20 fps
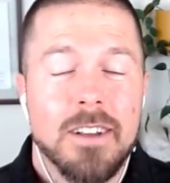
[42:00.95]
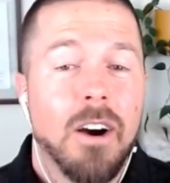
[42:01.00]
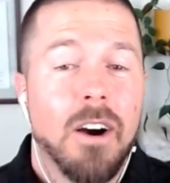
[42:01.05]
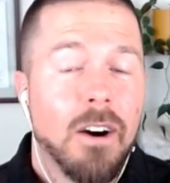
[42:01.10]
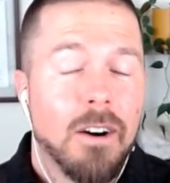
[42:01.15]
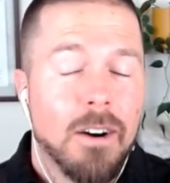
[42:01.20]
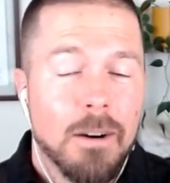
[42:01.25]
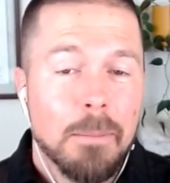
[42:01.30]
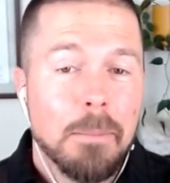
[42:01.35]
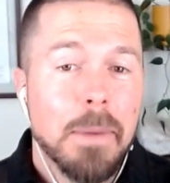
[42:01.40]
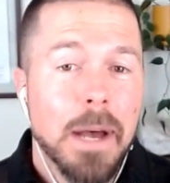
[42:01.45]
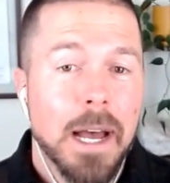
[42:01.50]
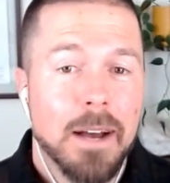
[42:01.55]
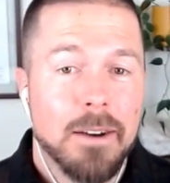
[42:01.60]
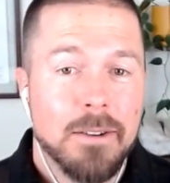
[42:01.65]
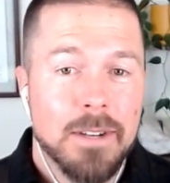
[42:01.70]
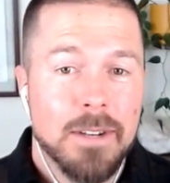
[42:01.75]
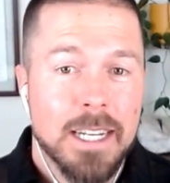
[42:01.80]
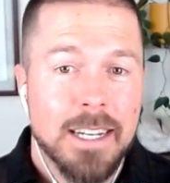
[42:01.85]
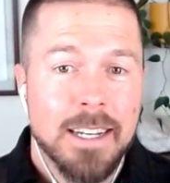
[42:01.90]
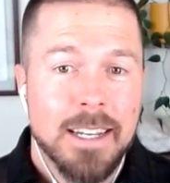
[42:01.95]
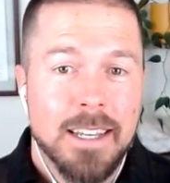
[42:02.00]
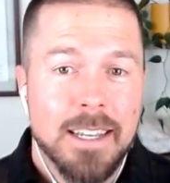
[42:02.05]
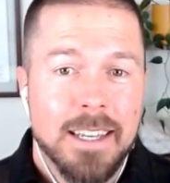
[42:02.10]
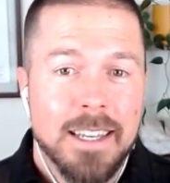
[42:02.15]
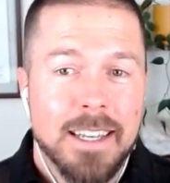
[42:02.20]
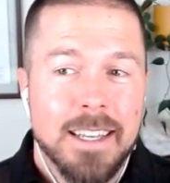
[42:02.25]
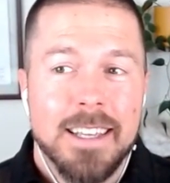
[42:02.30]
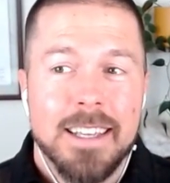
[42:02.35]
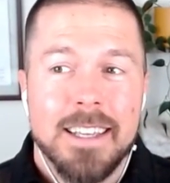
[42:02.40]
and so how do
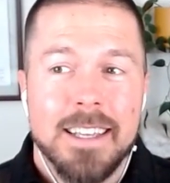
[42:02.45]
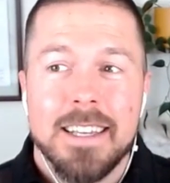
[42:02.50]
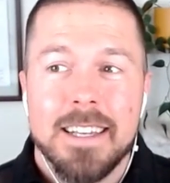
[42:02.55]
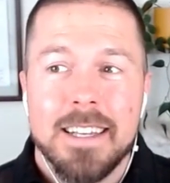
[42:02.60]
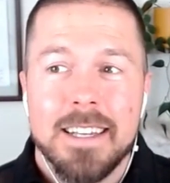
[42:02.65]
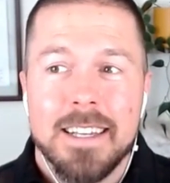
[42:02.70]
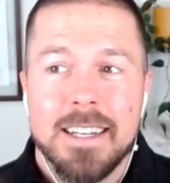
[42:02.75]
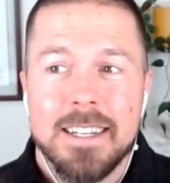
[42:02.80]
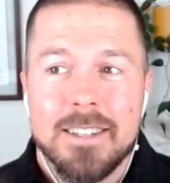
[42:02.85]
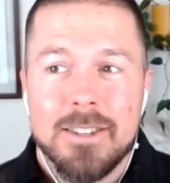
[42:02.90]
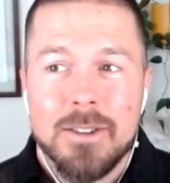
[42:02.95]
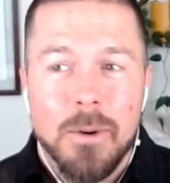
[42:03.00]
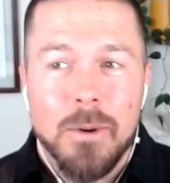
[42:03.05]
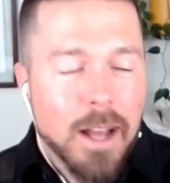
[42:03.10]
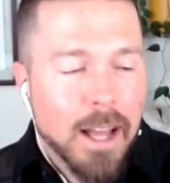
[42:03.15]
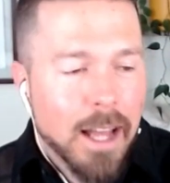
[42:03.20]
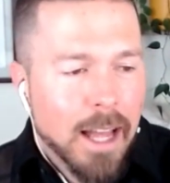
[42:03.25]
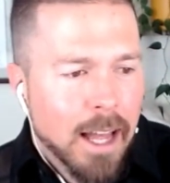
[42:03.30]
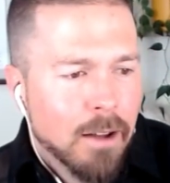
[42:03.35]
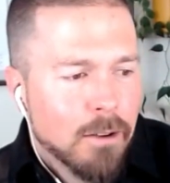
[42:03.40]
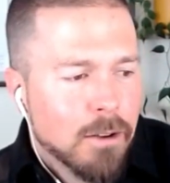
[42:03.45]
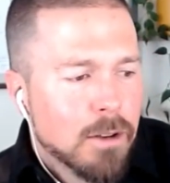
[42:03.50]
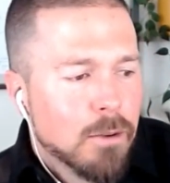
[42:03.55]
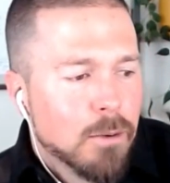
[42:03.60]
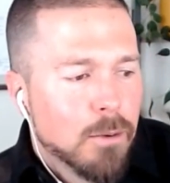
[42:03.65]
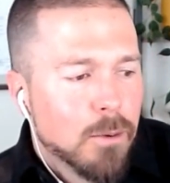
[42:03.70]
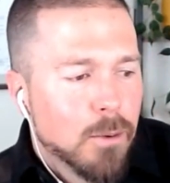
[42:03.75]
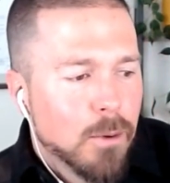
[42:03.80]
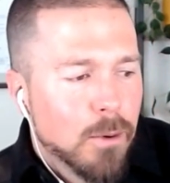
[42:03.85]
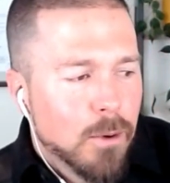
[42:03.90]
you how do you help people
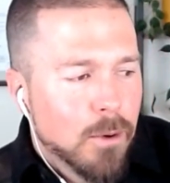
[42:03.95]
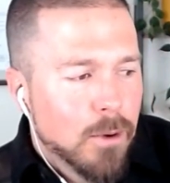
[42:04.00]
break through